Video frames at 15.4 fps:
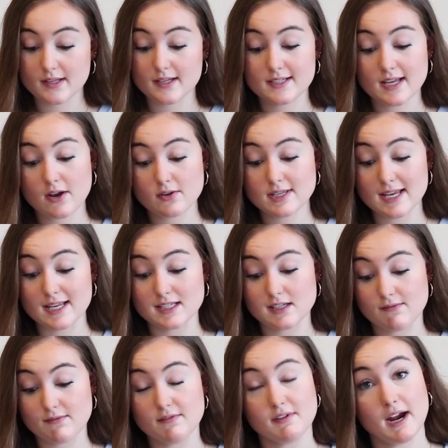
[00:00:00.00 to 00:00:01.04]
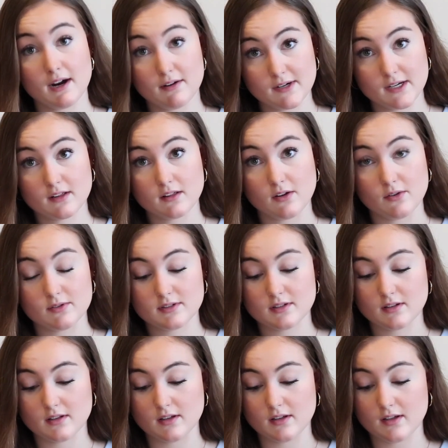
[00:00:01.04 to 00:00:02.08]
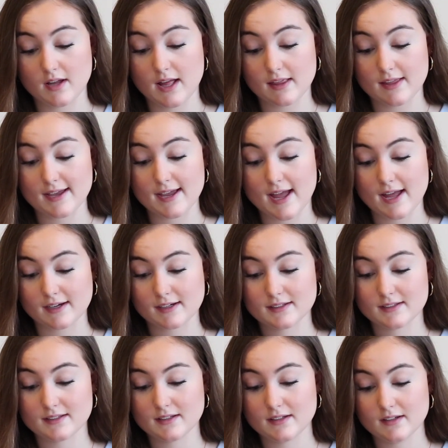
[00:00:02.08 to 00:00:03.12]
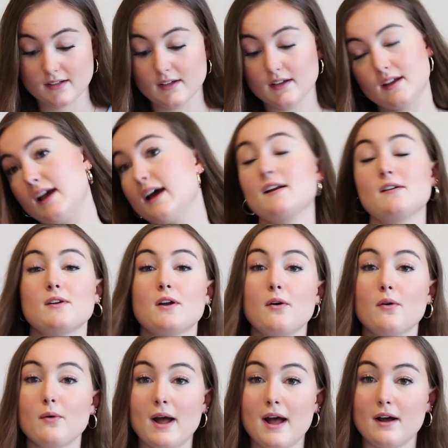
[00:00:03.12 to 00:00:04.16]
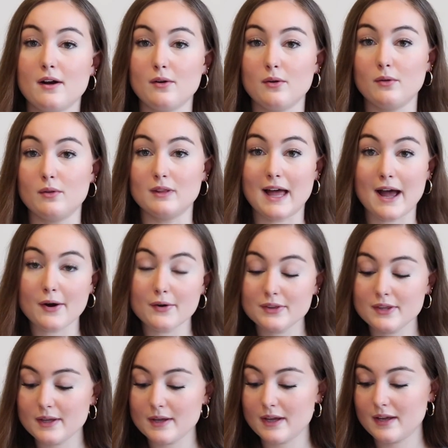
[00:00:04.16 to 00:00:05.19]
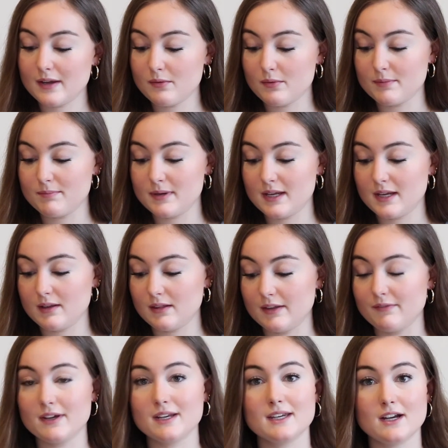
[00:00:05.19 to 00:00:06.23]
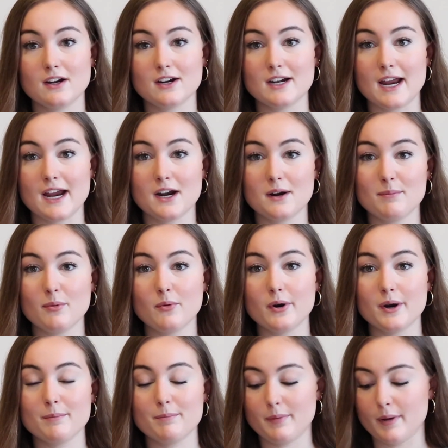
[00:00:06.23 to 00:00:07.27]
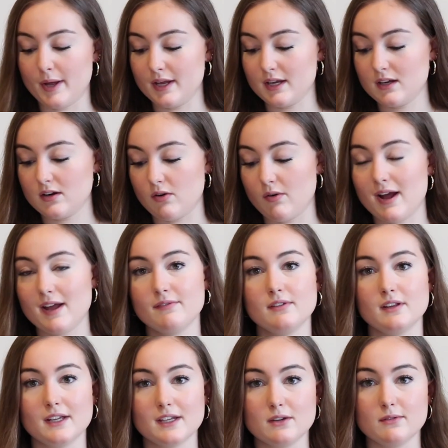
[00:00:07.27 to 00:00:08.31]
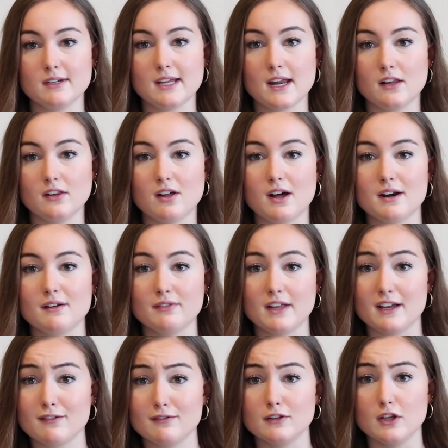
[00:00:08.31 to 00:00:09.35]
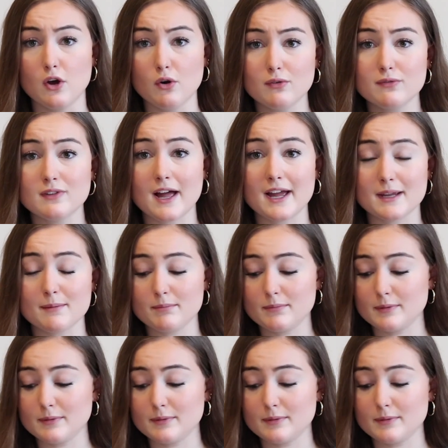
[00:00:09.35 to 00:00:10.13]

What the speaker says: This house is very close to LAX. I don't know how loud that it would be living near an airport, but you know, I feel like you would get a lot of like low flying